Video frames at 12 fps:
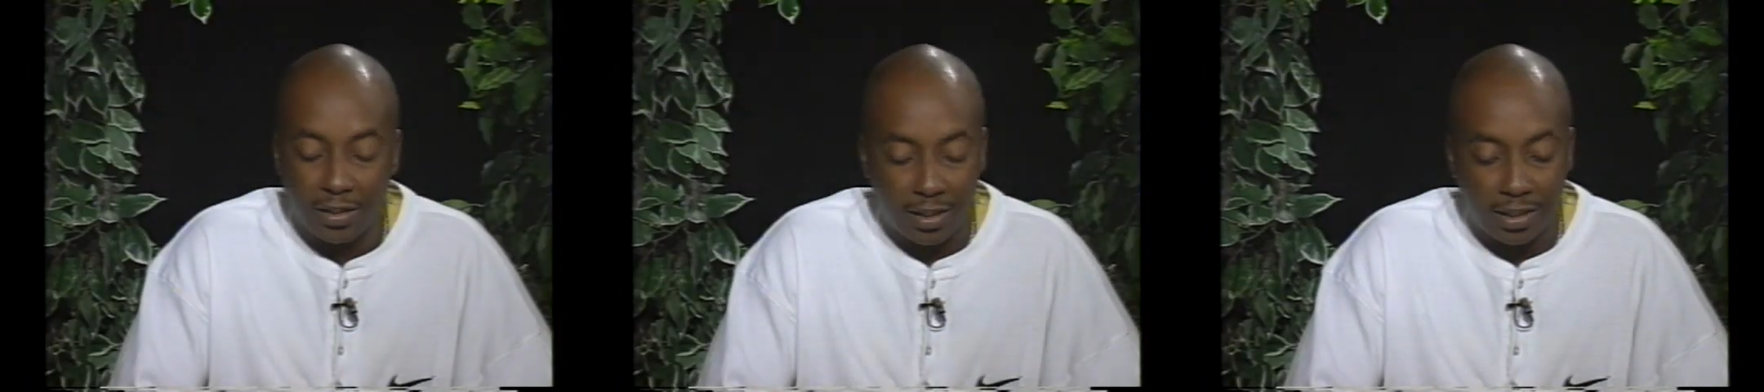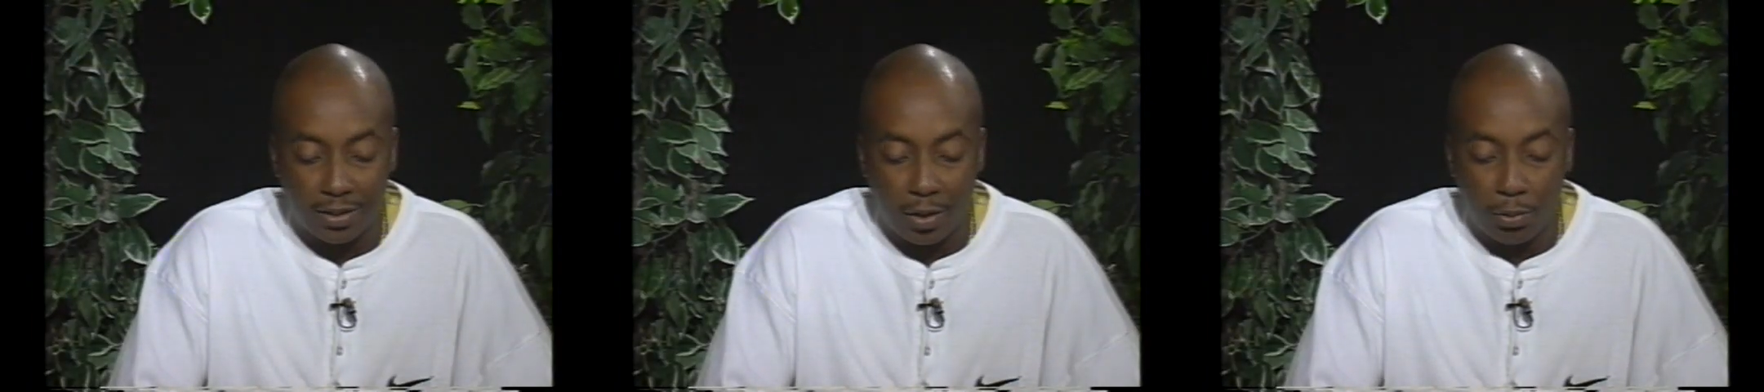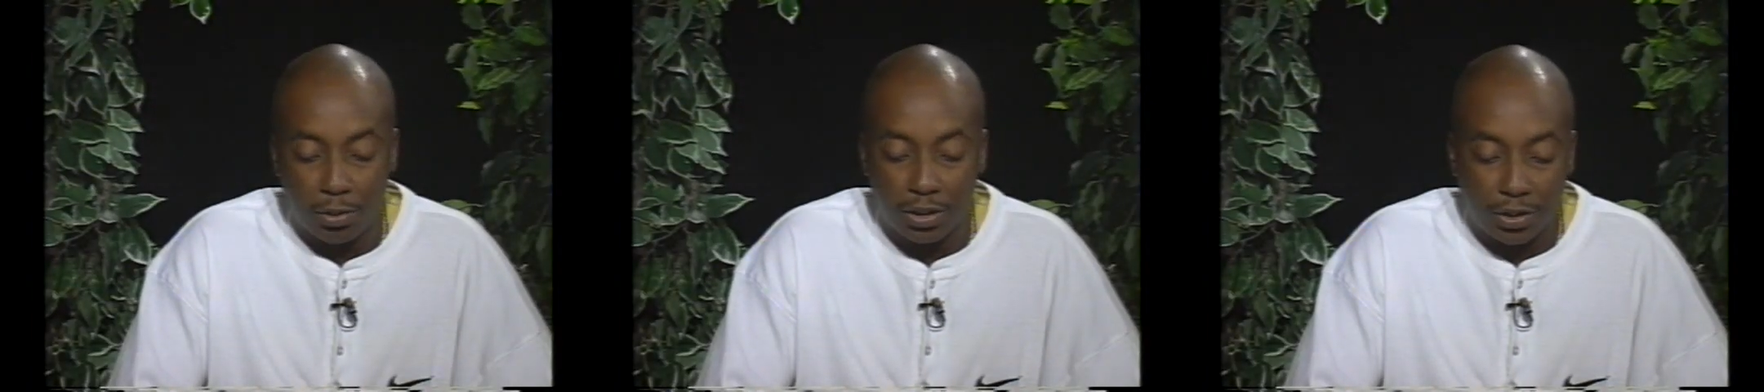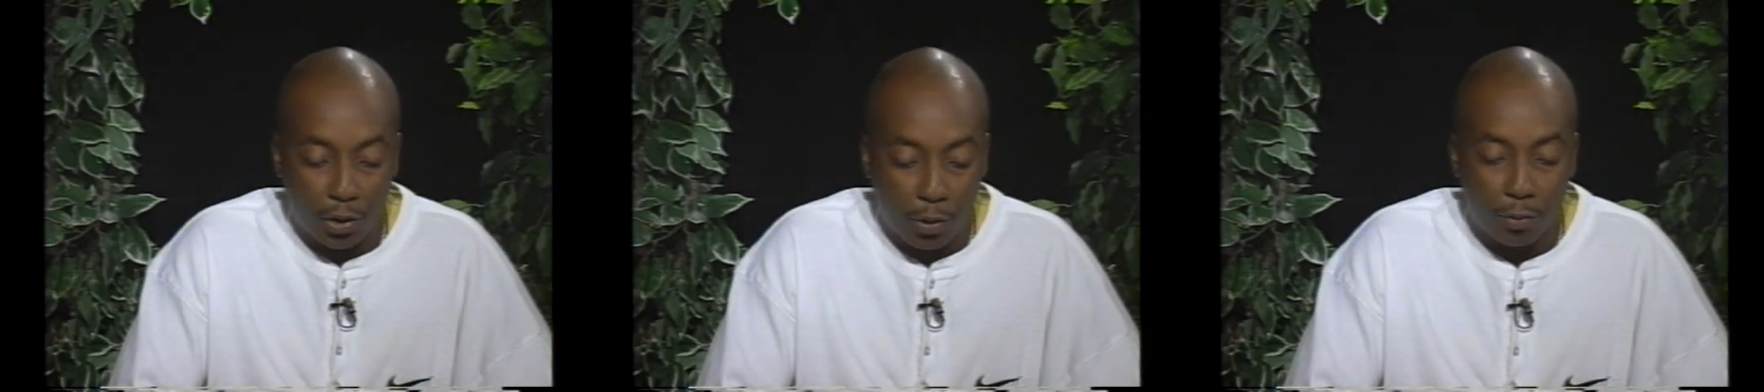earth
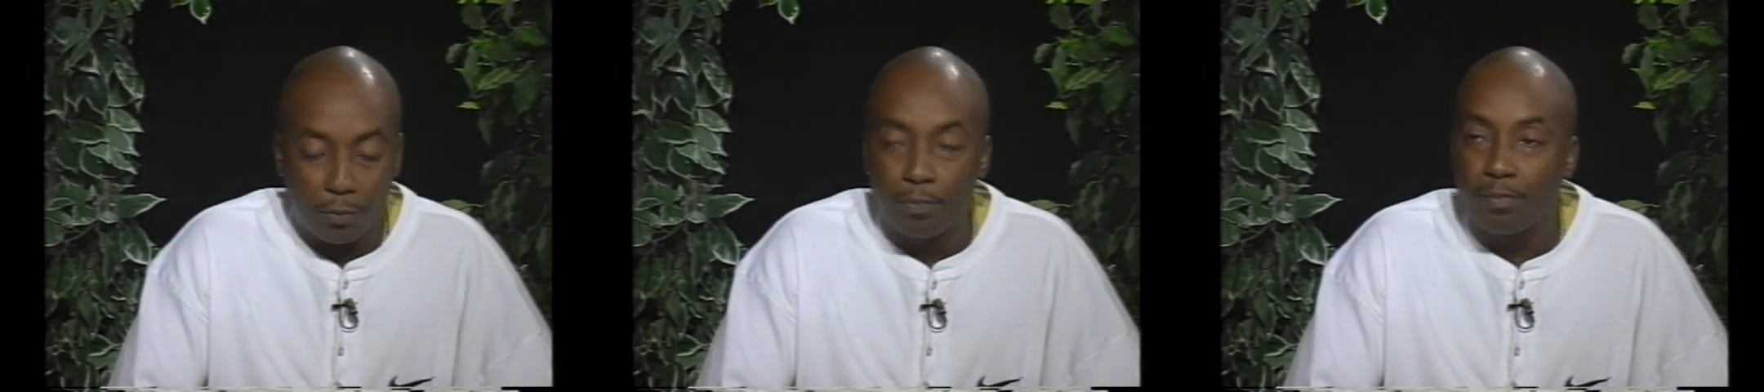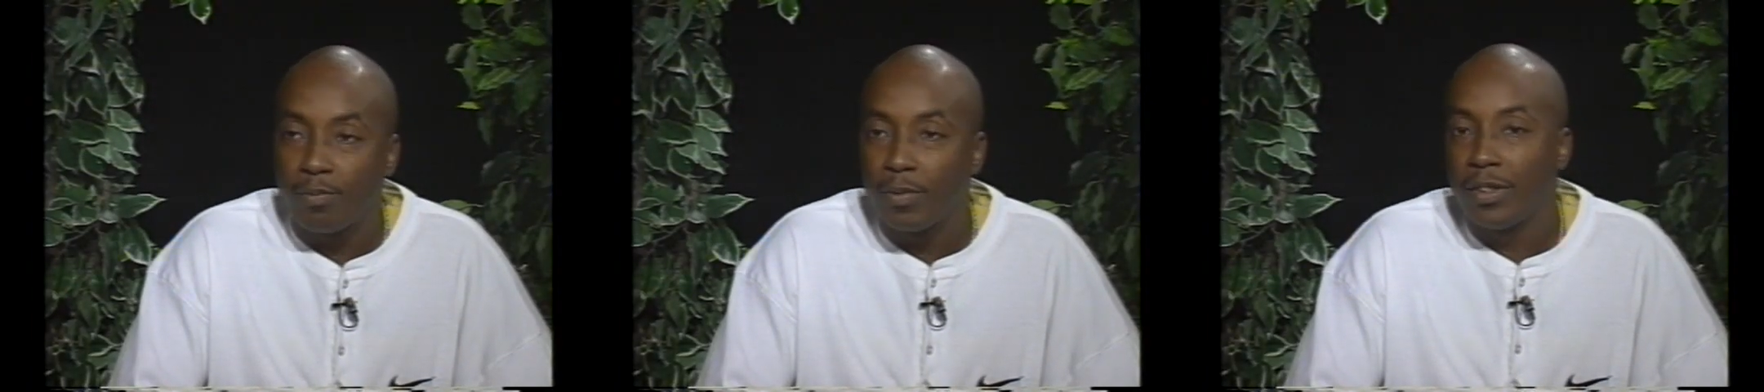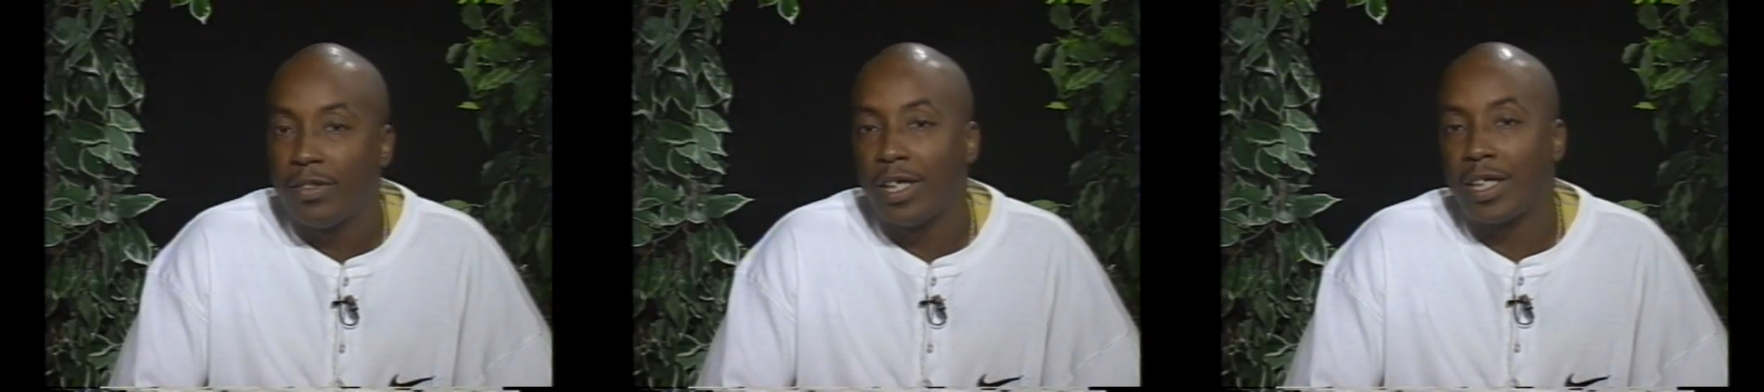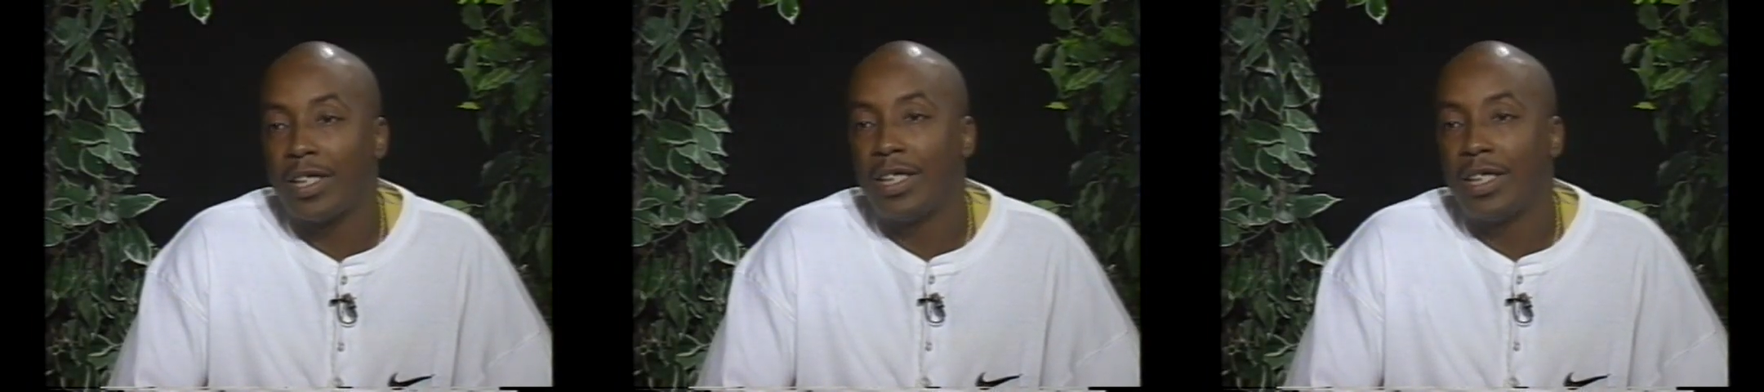that can keep you